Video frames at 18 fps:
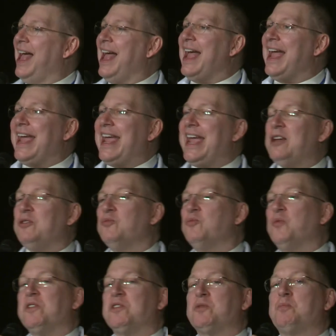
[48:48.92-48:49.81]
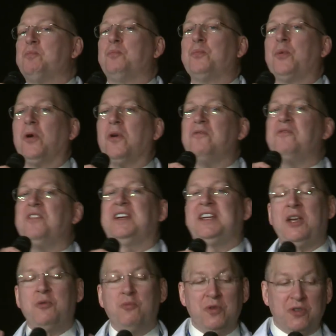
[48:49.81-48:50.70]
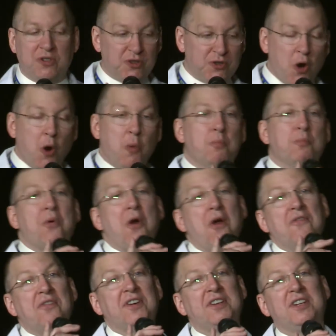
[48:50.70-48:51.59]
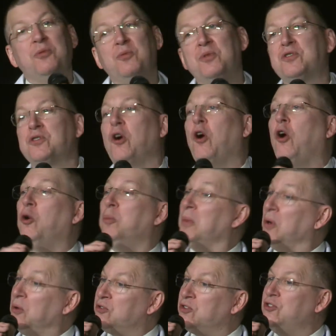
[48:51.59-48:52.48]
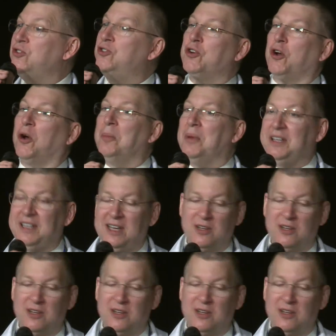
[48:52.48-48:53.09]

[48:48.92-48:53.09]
It was perfect. It was so perfect, it was almost German.